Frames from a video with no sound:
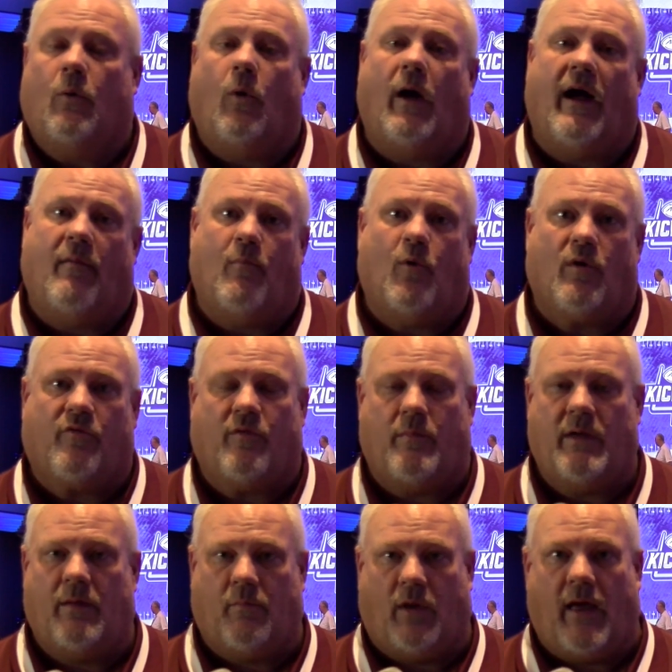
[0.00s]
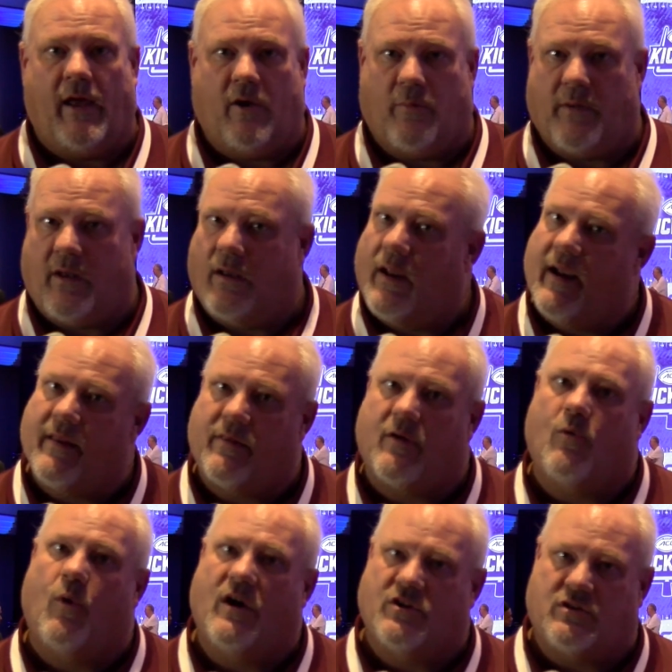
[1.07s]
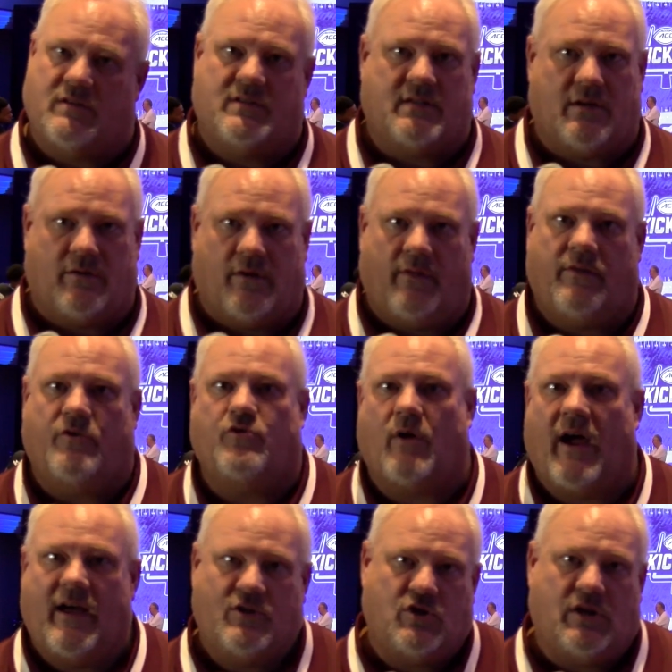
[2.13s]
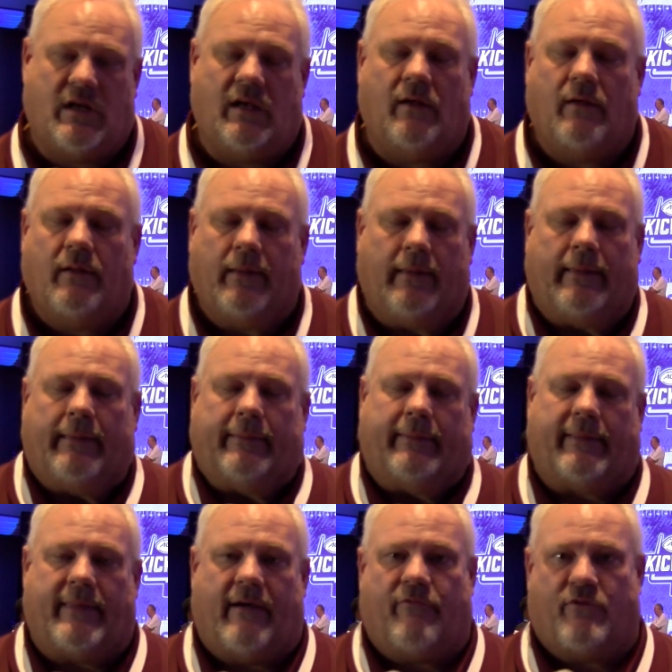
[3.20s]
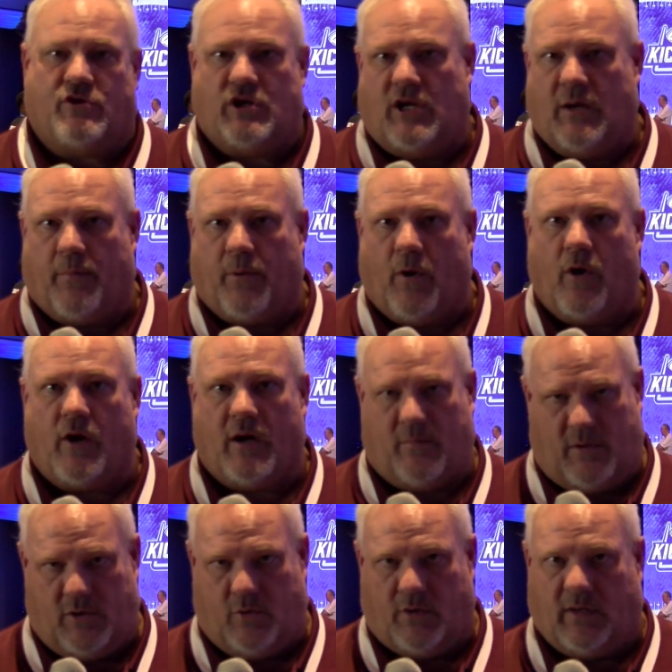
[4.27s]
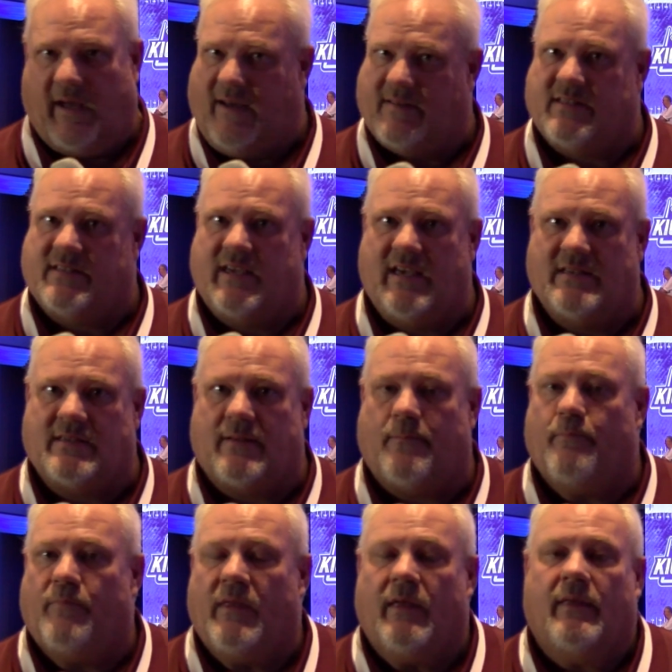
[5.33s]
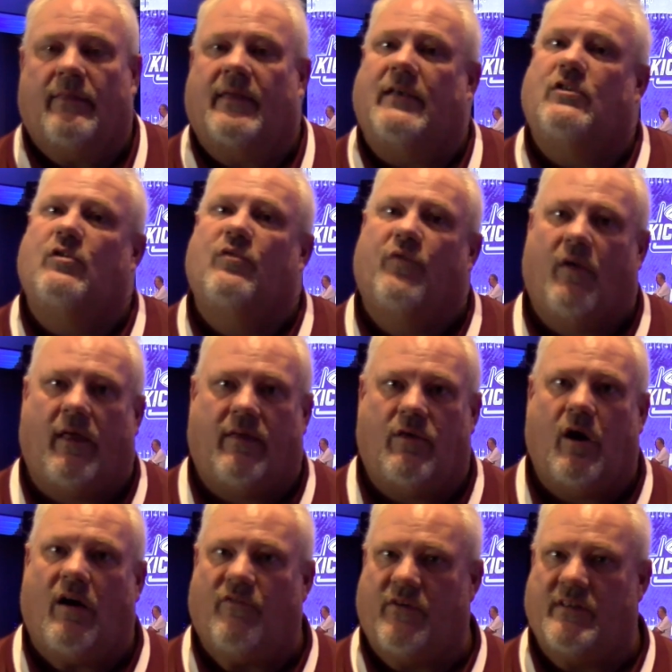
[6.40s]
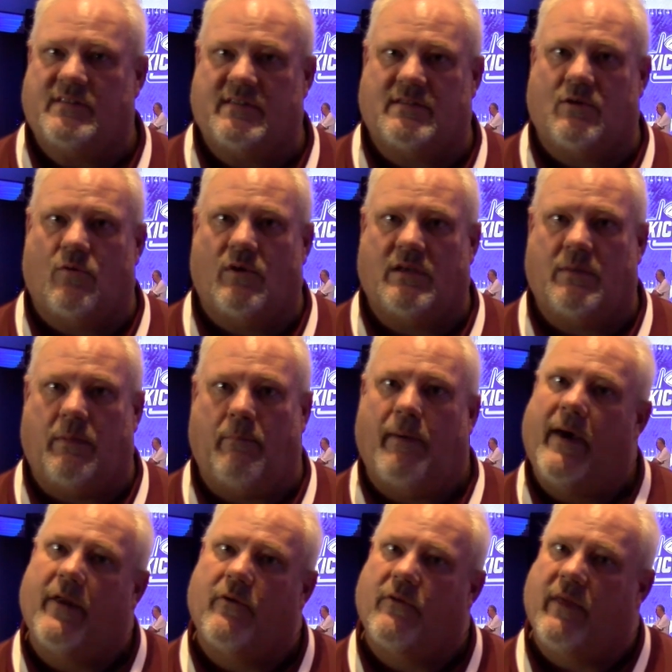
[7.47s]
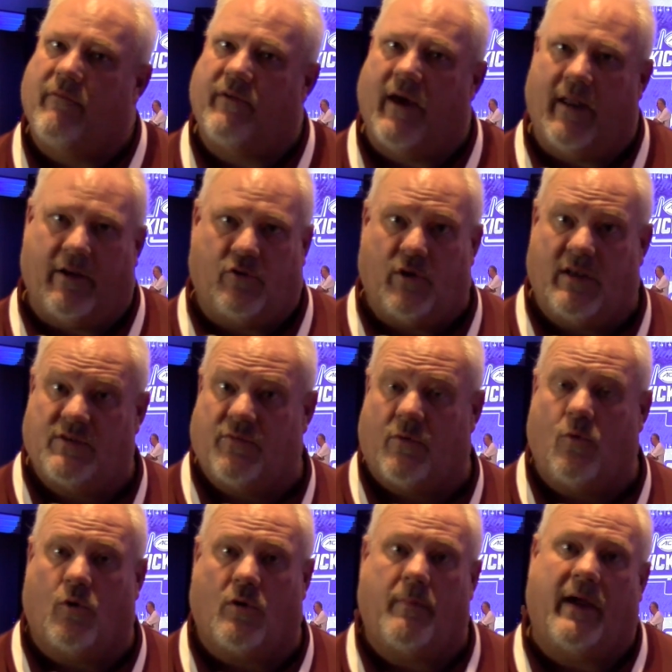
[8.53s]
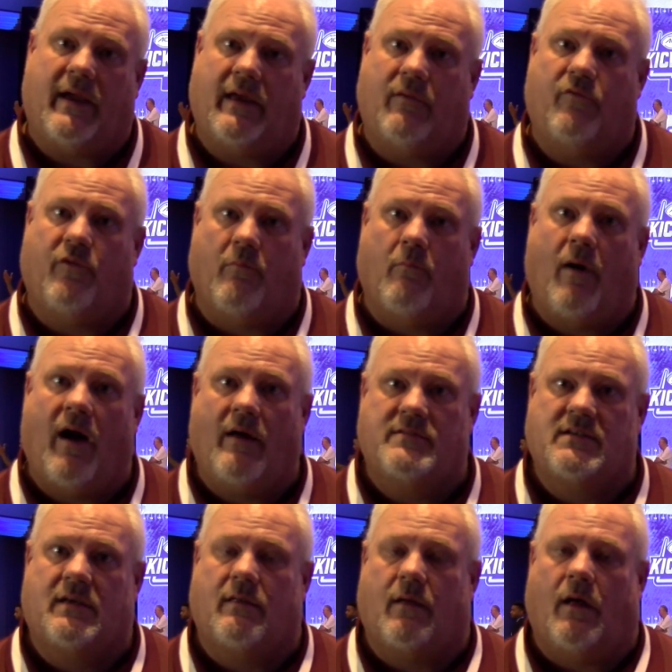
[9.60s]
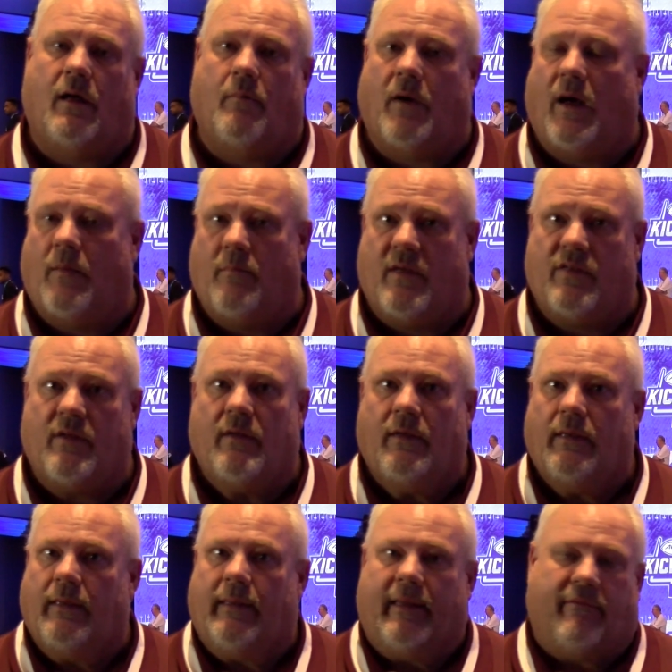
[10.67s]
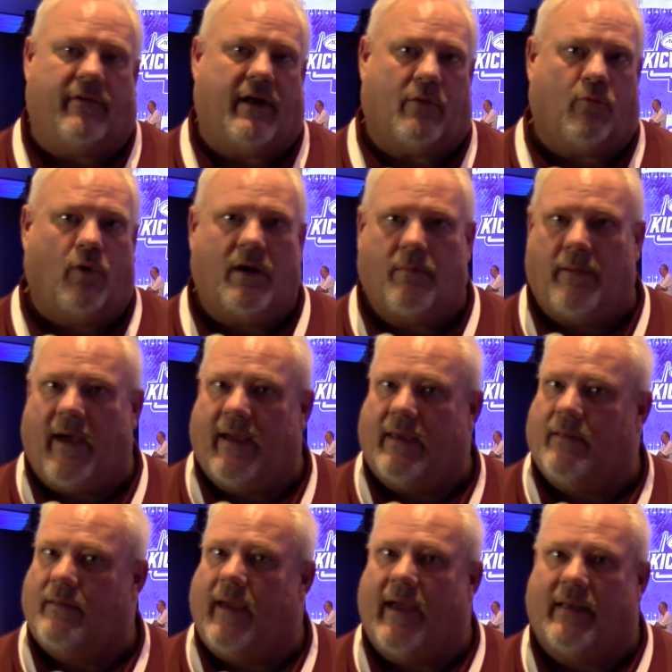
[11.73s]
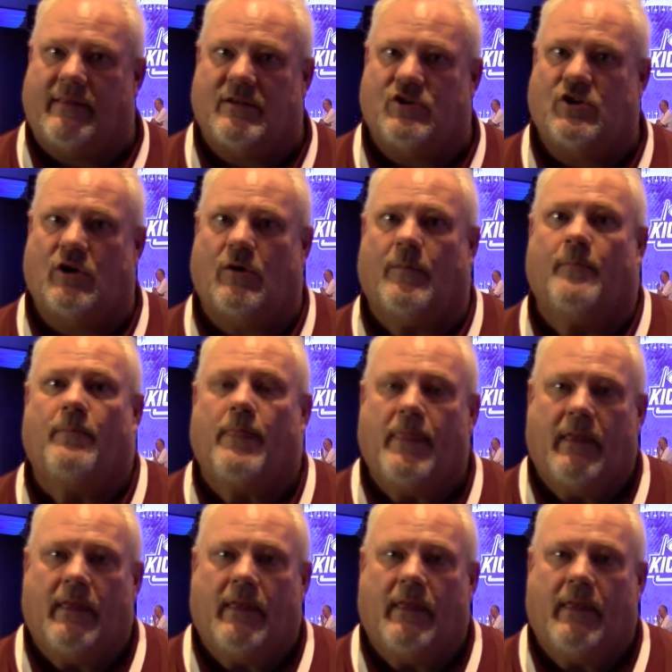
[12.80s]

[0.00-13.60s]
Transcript: We'll have more from him later, but a lot of the questions centered on the tragedy that that Virginia program endured last season. They do feel like the offense is going to be better. They've got a transfer quarterback in from Mox, uh, Monmouth. They've got a running back back this year.